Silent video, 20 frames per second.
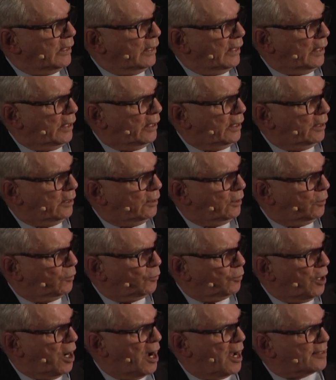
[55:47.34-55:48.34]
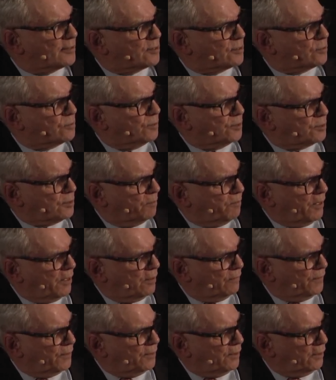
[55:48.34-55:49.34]
Uh, Ross was a bit
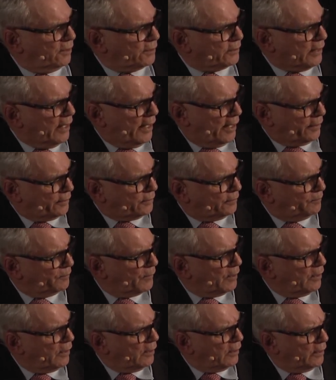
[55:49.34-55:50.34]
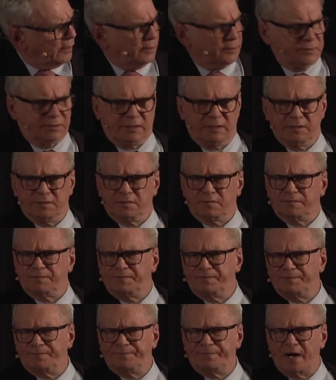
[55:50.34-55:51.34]
of a dilettante. His, his
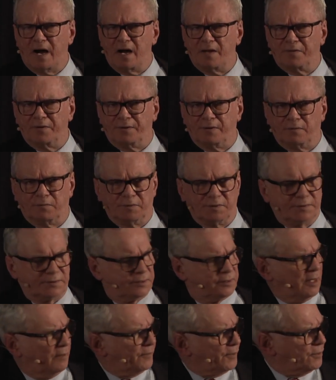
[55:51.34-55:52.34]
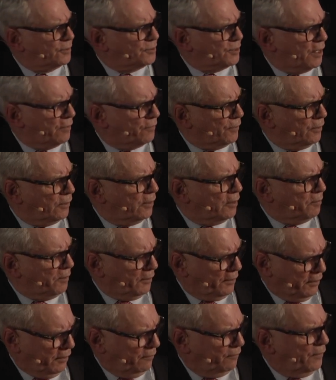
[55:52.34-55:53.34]
father was Governor General, I
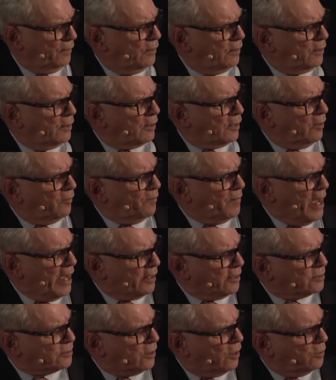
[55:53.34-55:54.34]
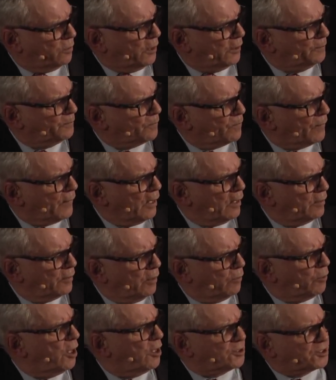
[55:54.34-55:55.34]
believe, of Manitoba. They
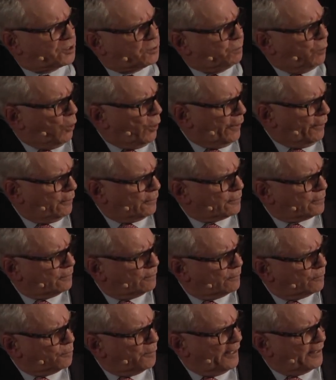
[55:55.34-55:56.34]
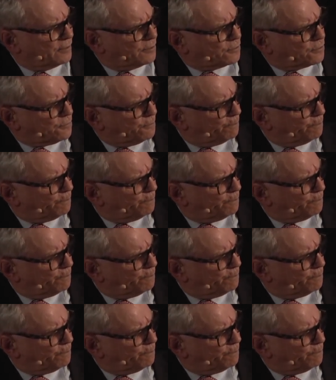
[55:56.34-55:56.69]
were all spoiled, rich.